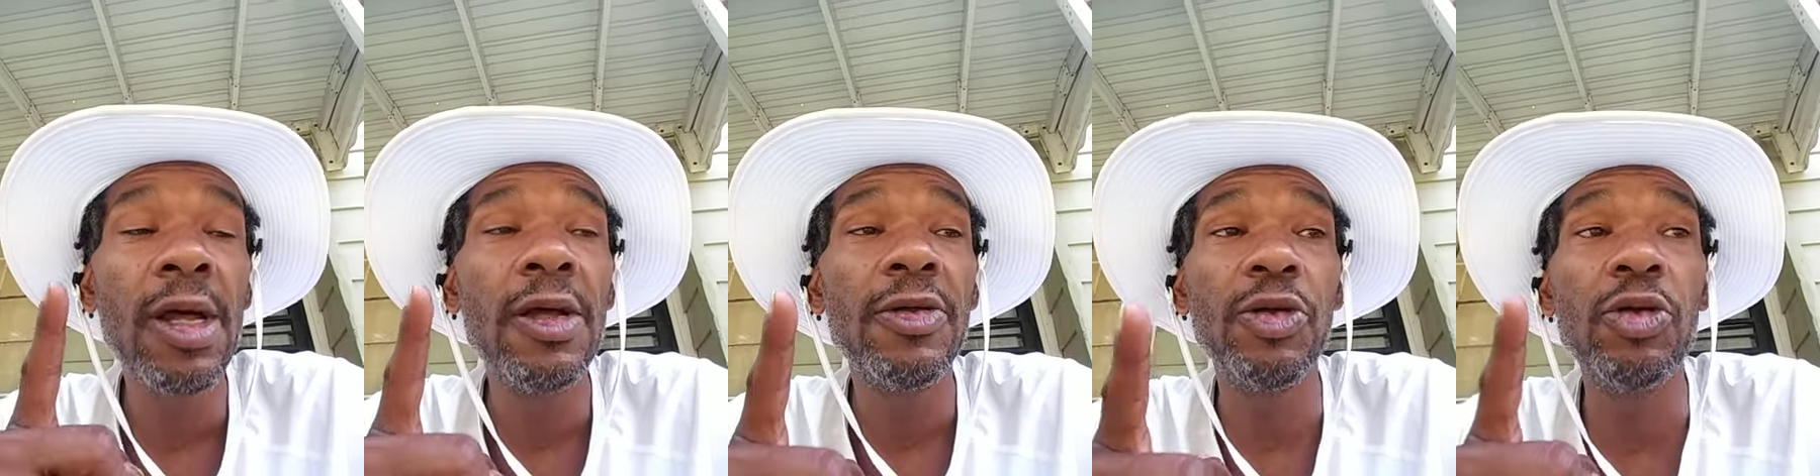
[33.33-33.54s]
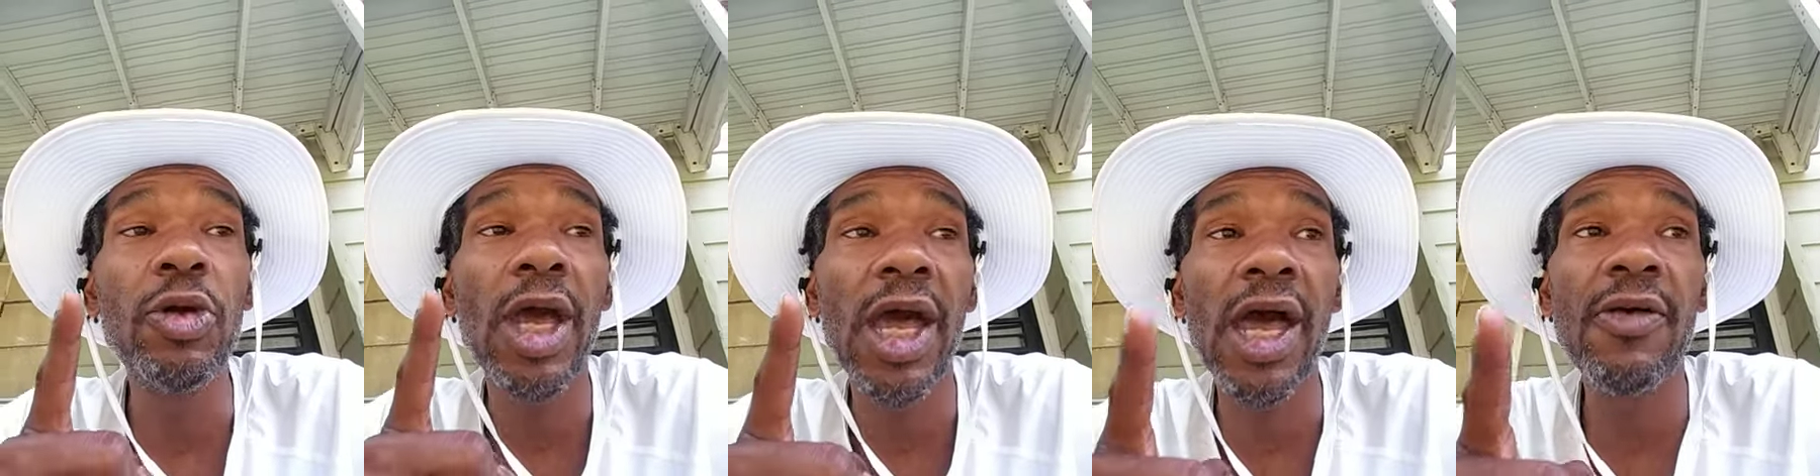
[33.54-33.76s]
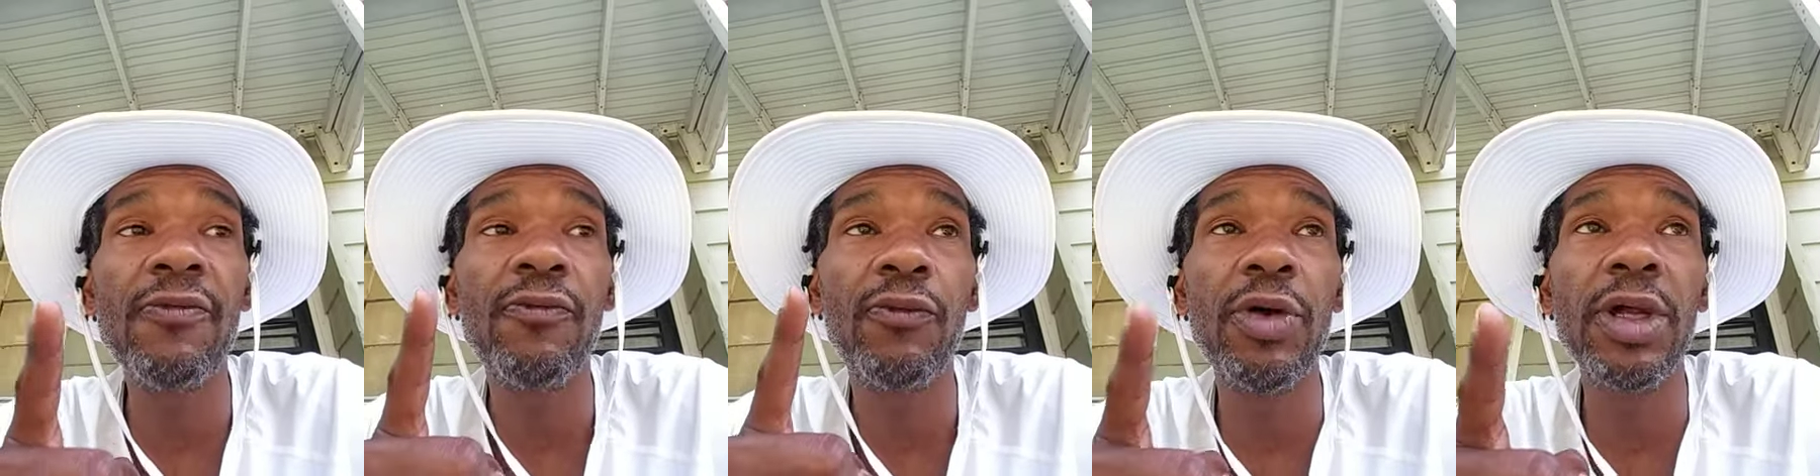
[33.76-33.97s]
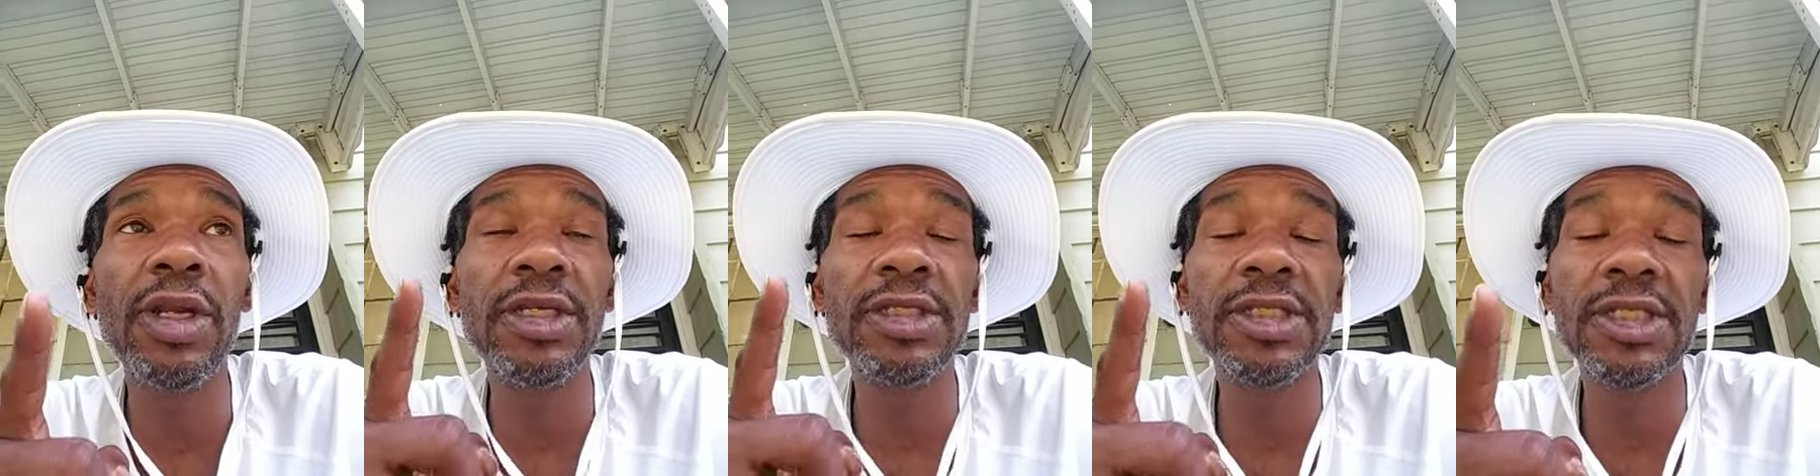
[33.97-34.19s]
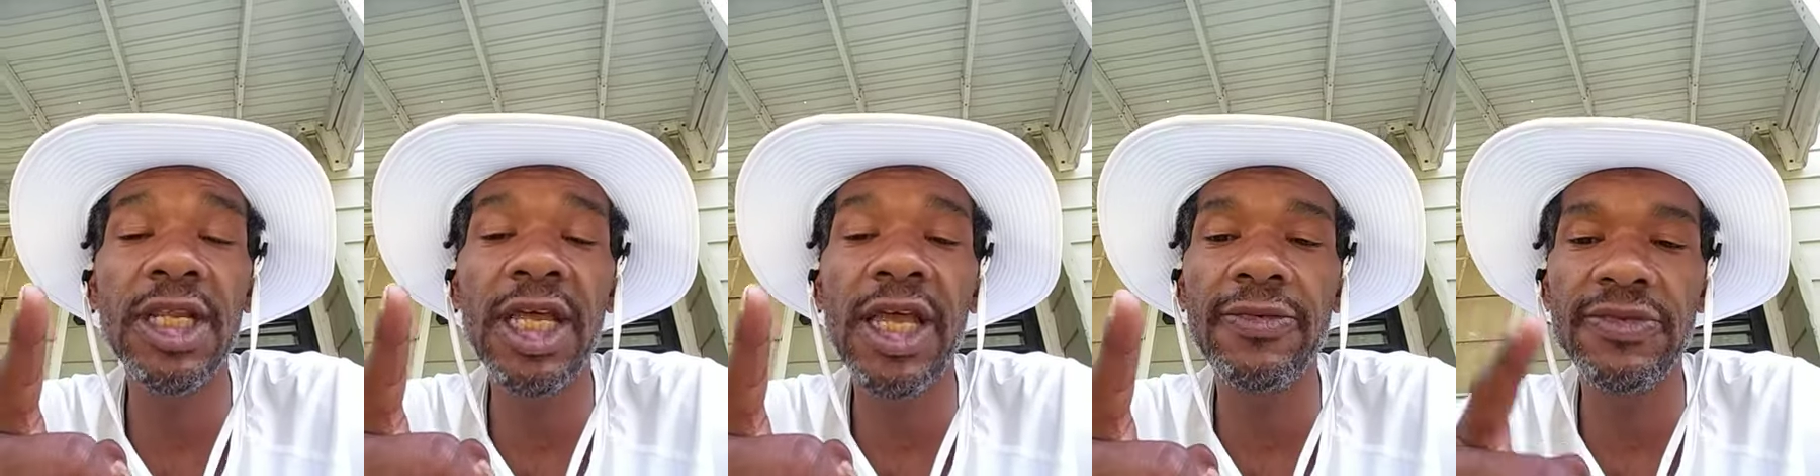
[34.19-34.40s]
You have willing
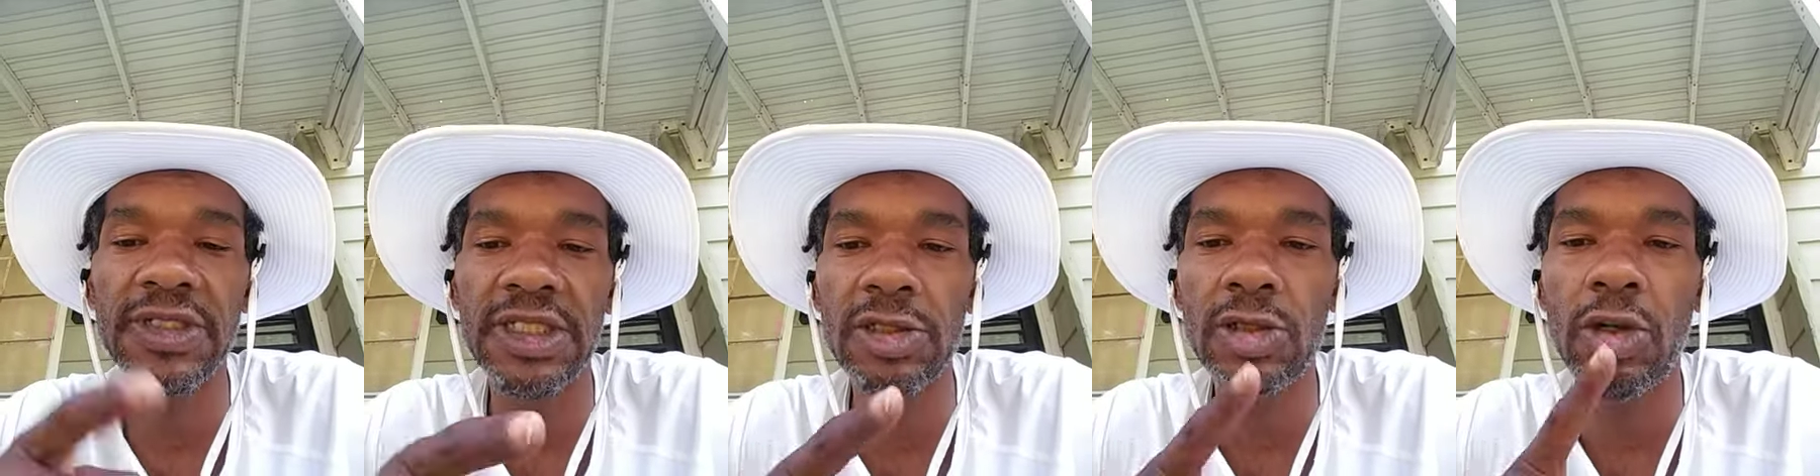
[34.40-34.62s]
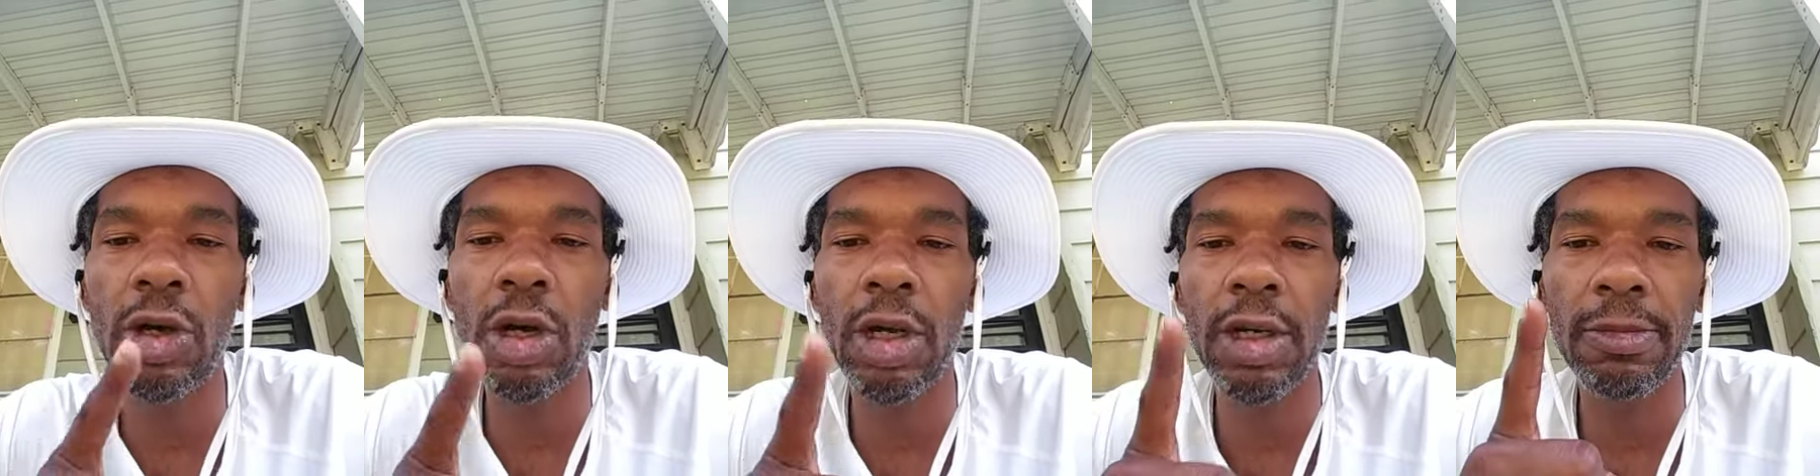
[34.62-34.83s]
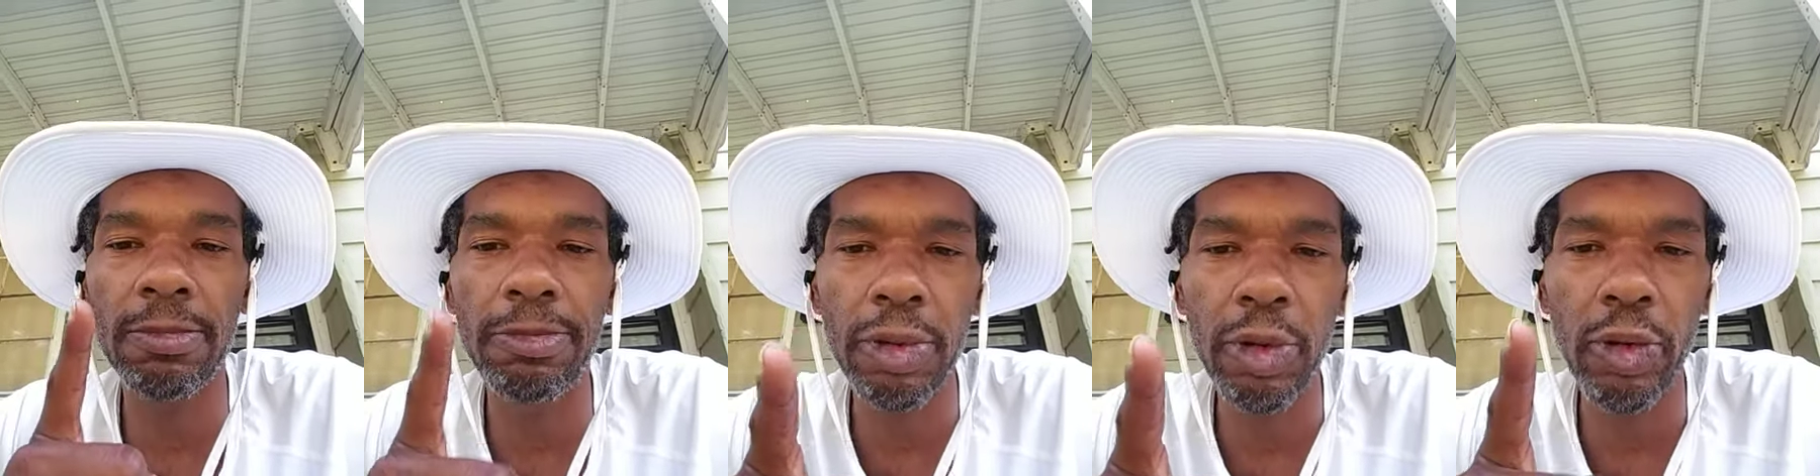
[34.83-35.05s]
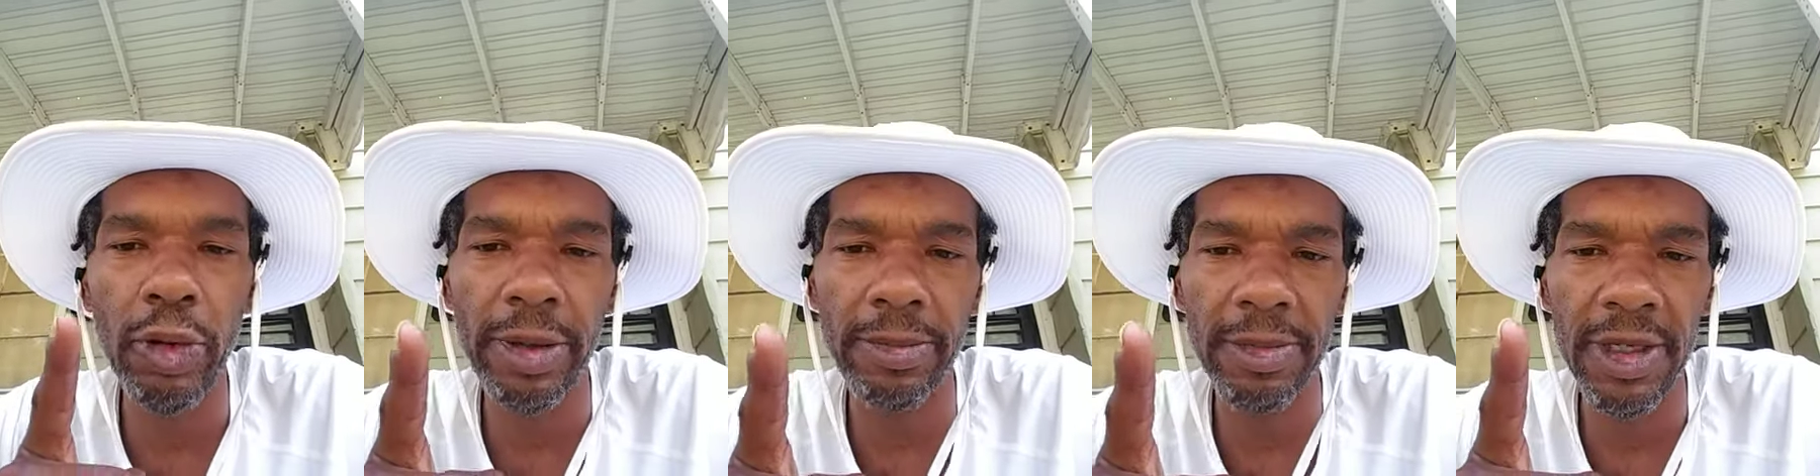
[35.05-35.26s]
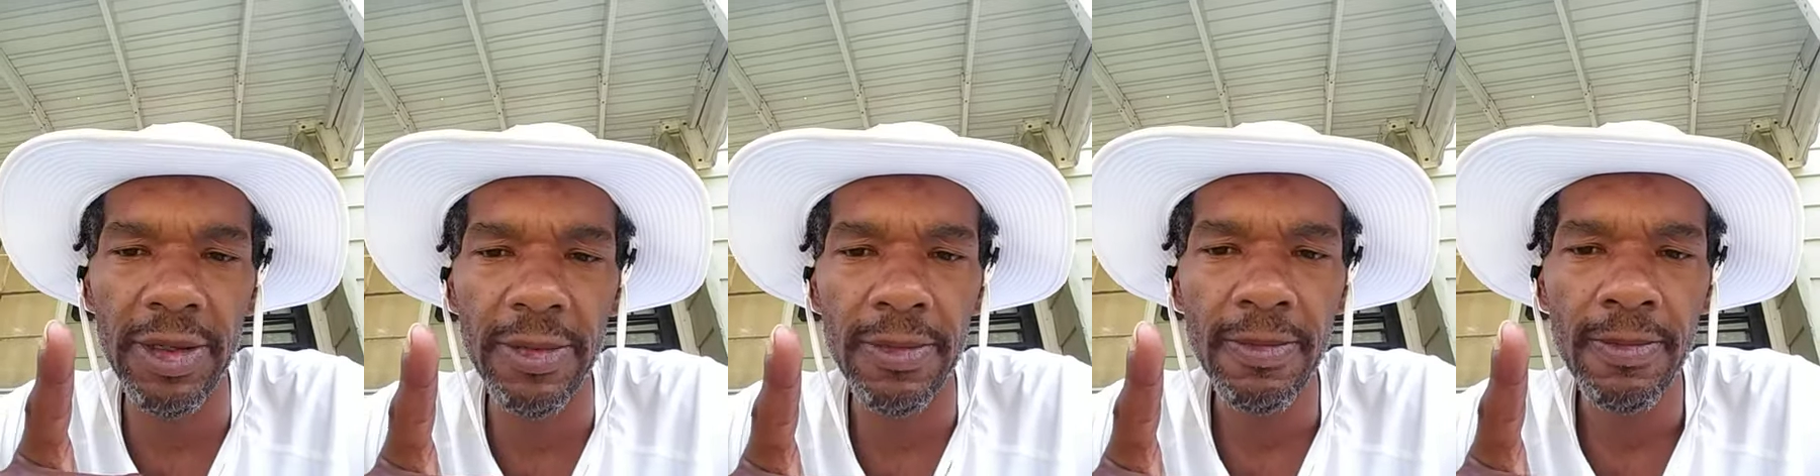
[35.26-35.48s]
slaves, that's called
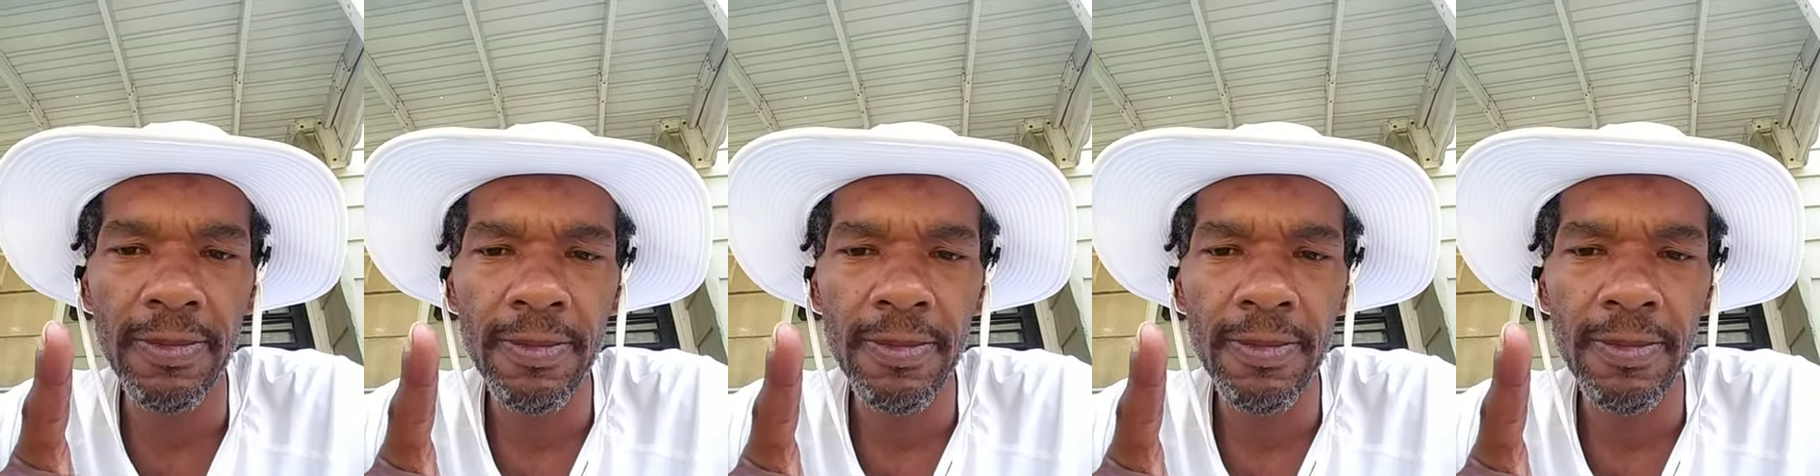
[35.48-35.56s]
employment